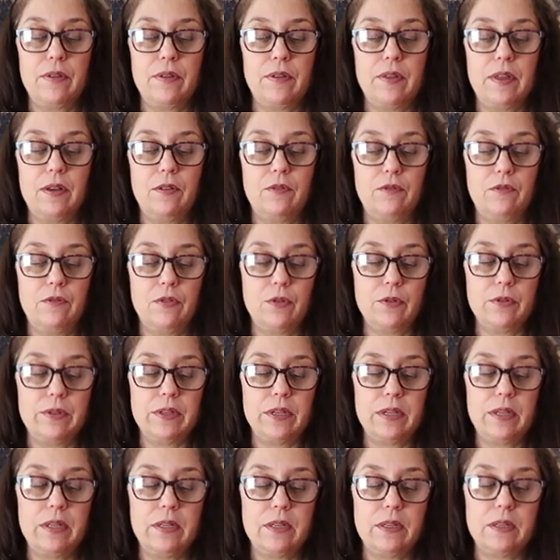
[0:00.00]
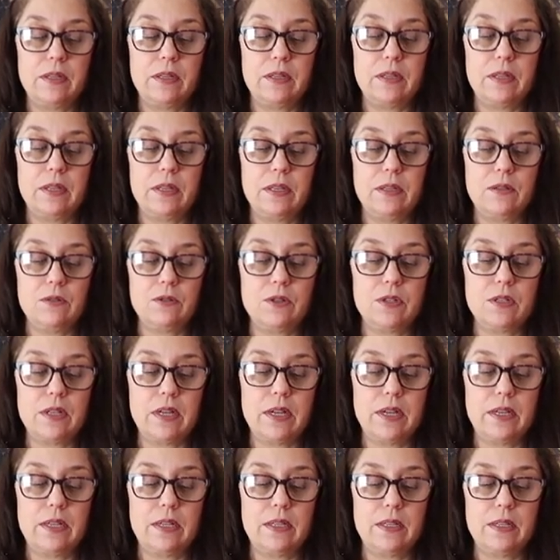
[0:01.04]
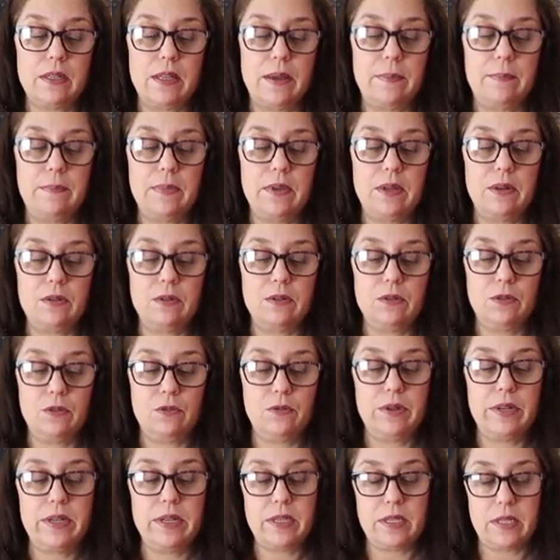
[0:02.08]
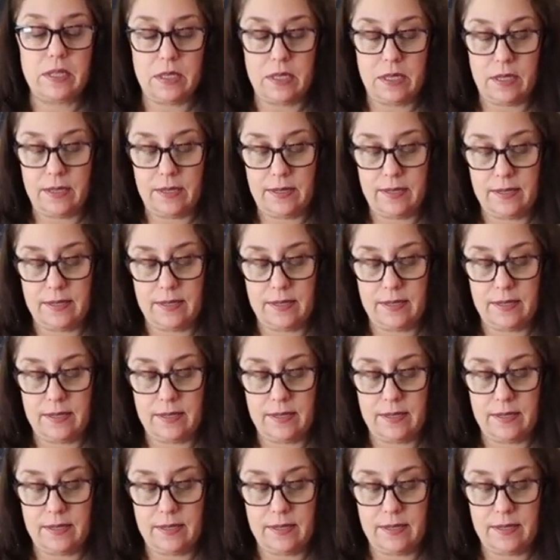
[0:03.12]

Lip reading: And fold either side to that middle crease.